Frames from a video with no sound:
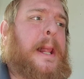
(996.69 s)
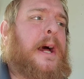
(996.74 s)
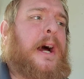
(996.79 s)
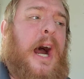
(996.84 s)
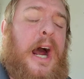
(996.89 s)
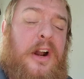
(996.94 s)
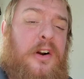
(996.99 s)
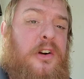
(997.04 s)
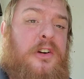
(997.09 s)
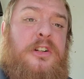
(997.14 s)

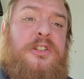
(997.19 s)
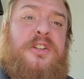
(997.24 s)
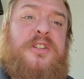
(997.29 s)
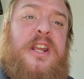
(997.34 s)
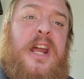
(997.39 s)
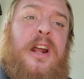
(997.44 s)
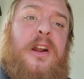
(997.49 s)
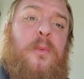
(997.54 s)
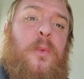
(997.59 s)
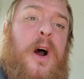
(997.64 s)
I don't
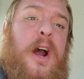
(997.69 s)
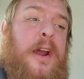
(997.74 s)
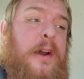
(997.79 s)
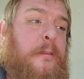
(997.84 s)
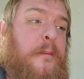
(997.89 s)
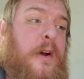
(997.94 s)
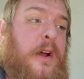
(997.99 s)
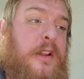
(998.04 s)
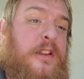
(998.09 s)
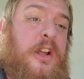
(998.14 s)
understand why
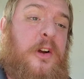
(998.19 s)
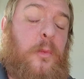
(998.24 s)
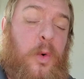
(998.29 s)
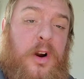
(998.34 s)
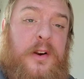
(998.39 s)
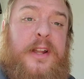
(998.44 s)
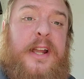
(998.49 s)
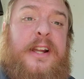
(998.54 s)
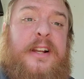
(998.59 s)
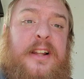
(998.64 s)
the
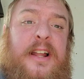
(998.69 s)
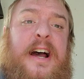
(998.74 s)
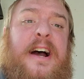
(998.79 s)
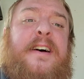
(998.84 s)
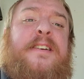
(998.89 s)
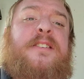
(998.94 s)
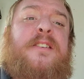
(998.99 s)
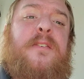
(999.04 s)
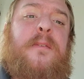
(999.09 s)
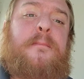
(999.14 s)
working
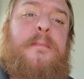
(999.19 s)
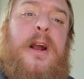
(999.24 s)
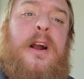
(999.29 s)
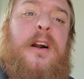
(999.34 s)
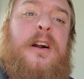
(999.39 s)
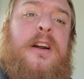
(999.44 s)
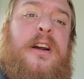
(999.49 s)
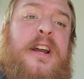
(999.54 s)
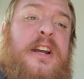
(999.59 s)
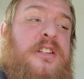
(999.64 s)
class of
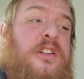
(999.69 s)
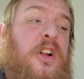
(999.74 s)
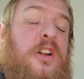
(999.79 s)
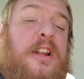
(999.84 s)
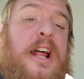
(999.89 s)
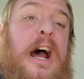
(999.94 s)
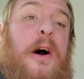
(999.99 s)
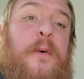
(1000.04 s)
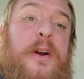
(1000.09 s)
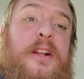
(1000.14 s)
America is
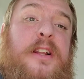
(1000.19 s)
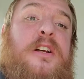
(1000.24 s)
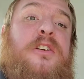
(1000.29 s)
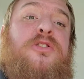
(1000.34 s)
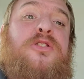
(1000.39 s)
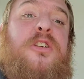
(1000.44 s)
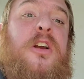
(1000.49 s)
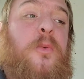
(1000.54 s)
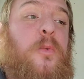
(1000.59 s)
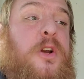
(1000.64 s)
allowing this
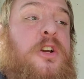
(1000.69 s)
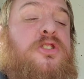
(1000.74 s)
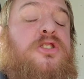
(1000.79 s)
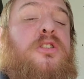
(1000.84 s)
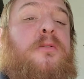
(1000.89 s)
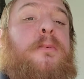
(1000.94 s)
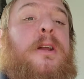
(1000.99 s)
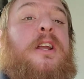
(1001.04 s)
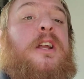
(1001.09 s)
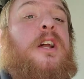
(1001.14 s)
shit. We
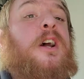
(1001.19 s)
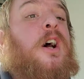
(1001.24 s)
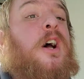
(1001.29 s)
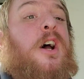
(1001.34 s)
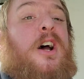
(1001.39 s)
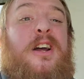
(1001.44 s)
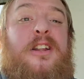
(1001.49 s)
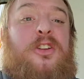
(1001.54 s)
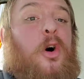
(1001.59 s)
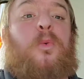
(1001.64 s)
should be,
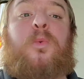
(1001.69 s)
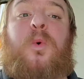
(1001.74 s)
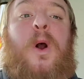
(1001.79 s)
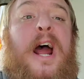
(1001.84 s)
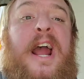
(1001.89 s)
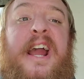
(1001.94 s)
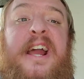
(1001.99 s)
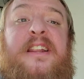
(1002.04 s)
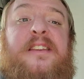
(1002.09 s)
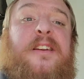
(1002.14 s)
don't
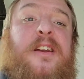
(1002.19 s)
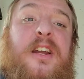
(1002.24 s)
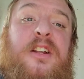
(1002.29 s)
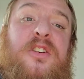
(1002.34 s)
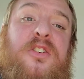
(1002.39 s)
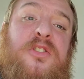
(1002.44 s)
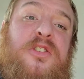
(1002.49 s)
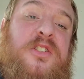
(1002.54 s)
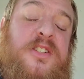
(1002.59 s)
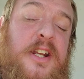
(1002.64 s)
riot in
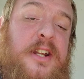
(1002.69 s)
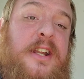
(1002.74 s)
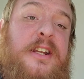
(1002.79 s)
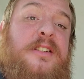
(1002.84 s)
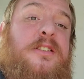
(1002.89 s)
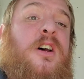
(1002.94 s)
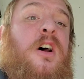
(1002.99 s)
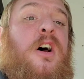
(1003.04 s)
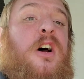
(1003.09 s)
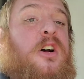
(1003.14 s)
your
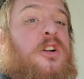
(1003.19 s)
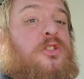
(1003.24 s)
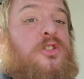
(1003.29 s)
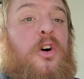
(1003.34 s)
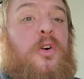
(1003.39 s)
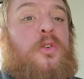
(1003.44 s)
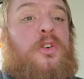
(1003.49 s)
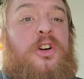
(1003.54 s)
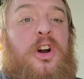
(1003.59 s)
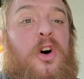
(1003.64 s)
cities.
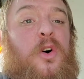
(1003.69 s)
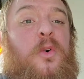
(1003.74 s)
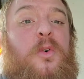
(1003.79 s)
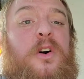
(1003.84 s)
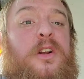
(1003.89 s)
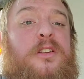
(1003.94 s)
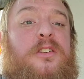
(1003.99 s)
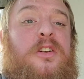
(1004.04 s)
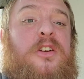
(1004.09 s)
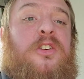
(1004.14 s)
Don't
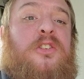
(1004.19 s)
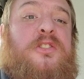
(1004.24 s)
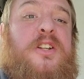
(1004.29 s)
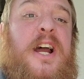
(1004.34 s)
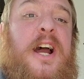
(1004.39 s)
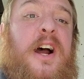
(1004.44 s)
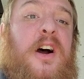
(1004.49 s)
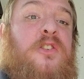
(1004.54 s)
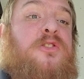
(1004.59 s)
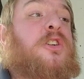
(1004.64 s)
go to your
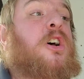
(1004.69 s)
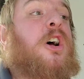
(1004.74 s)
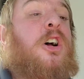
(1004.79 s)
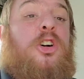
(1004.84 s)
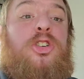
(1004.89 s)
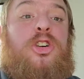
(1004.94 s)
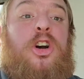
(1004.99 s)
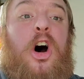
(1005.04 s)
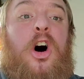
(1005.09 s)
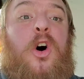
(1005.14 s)
towns.
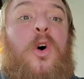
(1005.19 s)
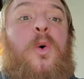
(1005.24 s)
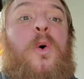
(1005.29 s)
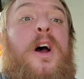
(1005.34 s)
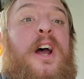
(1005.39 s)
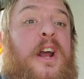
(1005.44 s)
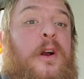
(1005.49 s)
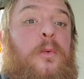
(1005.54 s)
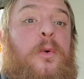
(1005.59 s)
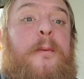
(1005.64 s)

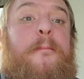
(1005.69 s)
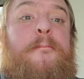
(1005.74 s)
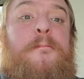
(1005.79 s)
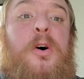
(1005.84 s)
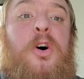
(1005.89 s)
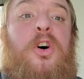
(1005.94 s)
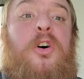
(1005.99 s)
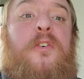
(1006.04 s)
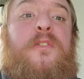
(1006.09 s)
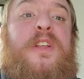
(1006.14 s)
Go and
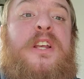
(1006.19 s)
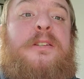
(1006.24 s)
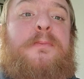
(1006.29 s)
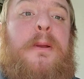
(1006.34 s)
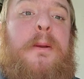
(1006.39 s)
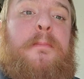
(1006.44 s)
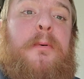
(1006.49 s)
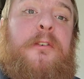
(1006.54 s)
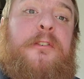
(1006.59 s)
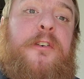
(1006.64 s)
remove these
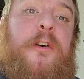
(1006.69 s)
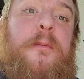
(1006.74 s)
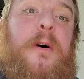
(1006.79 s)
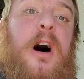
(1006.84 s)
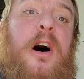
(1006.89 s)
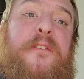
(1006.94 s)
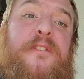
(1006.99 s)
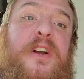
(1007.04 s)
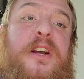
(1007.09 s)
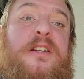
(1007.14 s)
people from
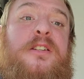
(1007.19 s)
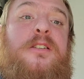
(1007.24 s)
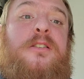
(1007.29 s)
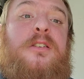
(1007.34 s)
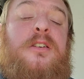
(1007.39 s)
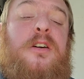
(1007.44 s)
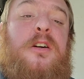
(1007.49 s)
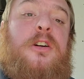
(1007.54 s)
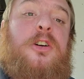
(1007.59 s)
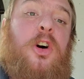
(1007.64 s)
office.
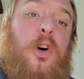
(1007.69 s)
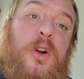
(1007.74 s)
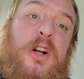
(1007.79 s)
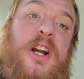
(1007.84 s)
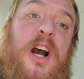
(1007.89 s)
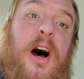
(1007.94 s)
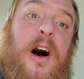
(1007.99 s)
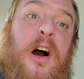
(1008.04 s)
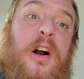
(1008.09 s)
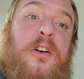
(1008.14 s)
Go to
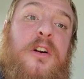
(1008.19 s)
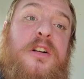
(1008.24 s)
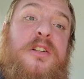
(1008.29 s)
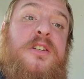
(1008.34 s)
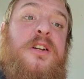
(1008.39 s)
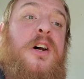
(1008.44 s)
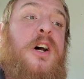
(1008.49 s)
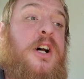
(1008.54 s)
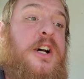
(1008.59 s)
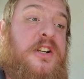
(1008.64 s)

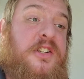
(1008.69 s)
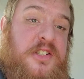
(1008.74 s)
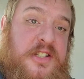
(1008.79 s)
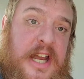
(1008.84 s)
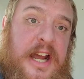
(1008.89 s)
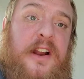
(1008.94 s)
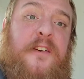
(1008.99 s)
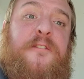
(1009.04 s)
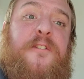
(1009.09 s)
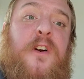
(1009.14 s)
Congress.
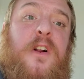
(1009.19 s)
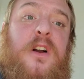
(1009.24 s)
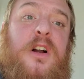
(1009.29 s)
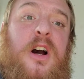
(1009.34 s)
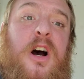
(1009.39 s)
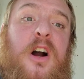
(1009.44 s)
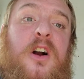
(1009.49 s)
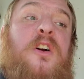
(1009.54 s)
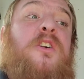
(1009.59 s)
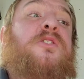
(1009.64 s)
Stand in front of
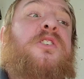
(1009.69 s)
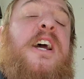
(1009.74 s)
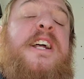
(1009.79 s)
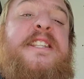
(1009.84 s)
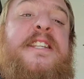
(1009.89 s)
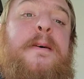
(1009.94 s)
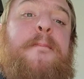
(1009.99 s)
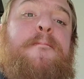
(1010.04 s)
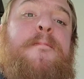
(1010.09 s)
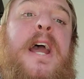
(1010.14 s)
Congress
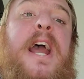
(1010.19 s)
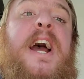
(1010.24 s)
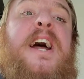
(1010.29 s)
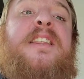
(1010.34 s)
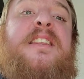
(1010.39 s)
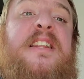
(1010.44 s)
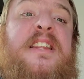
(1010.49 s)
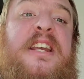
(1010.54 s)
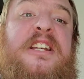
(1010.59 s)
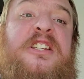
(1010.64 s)
and
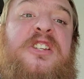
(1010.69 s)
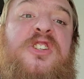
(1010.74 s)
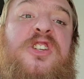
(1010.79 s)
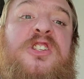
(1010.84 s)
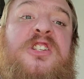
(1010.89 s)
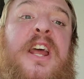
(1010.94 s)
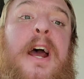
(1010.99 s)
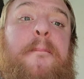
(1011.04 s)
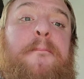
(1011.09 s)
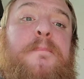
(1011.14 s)
demand that they
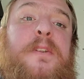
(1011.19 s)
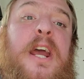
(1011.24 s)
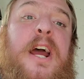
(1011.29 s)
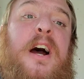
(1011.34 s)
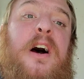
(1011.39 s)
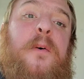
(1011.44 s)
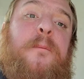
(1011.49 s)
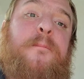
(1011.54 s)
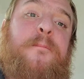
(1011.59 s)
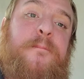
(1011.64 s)
step
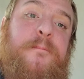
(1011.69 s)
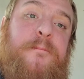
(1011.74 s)
down.